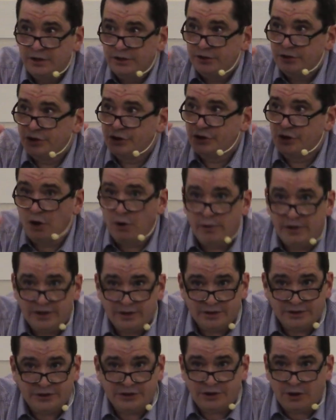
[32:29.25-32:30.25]

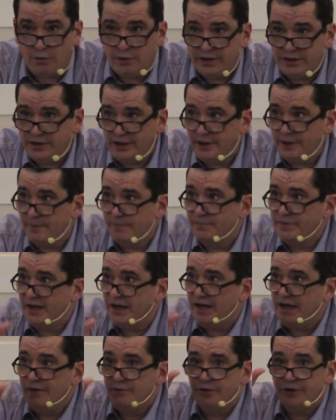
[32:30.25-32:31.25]
showing, showing them
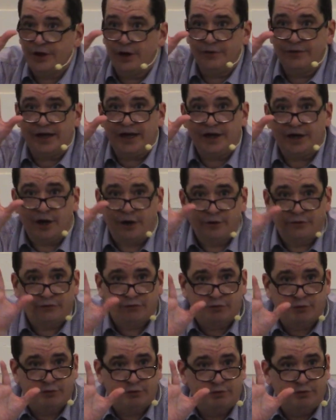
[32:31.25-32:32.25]
that even though they go
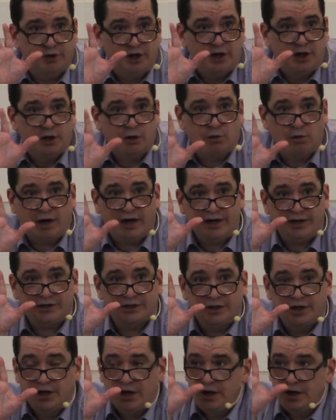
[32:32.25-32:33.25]
through great